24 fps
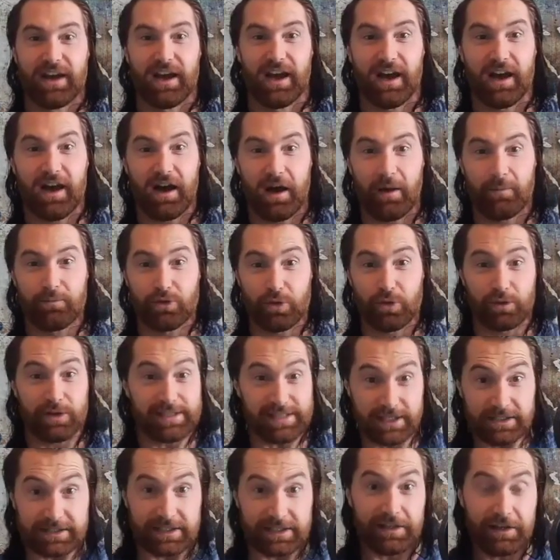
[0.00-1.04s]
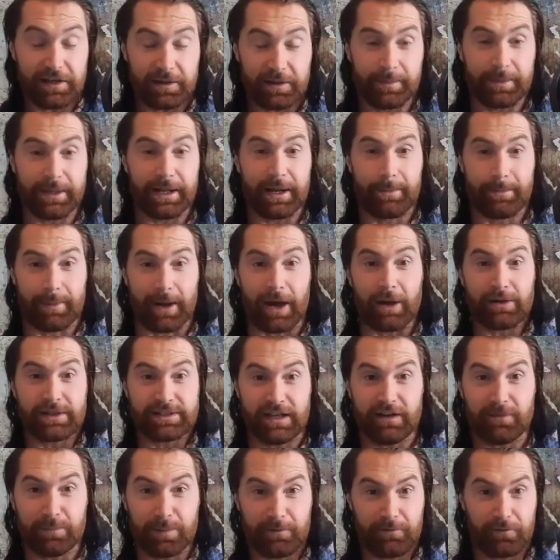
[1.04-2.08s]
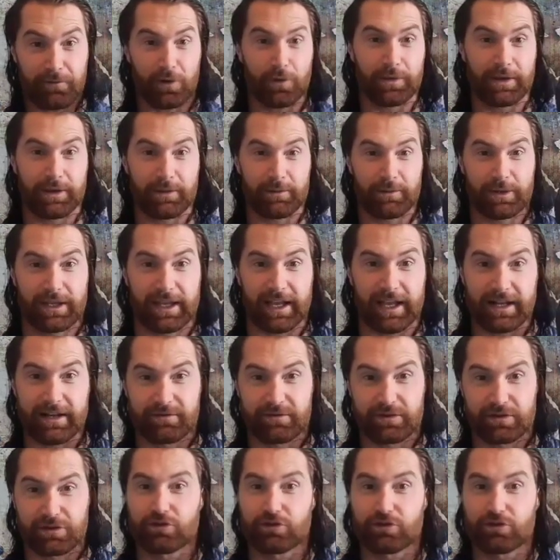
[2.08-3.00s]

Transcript: Do you want to tell us a little bit about yourself before we kind of